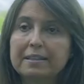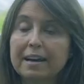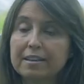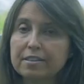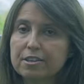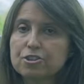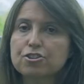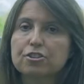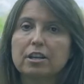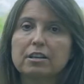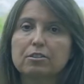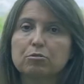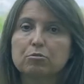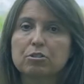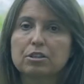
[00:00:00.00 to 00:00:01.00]
But
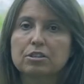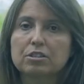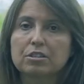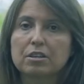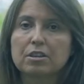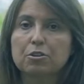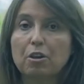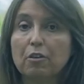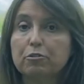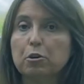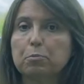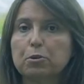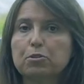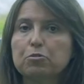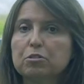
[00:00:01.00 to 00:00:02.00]
additionally to this, uh, you
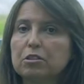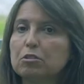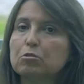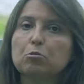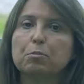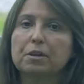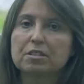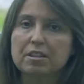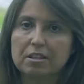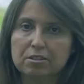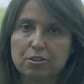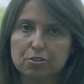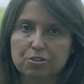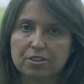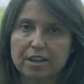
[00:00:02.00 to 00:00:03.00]
have the opportunity to
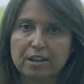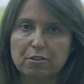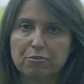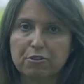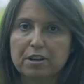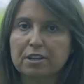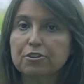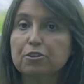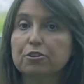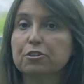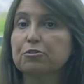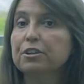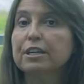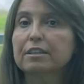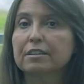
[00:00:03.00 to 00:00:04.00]
present yourself and
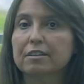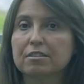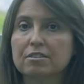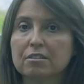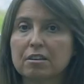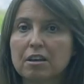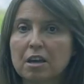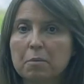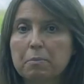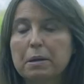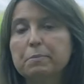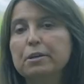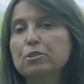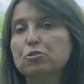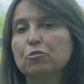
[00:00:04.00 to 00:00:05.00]
your uniqueness
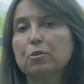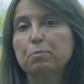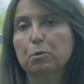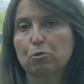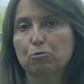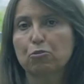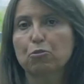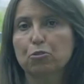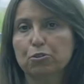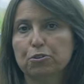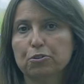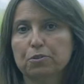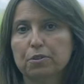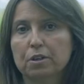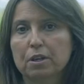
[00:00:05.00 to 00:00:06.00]
by means of a
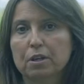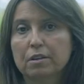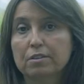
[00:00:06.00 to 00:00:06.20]
portfolio.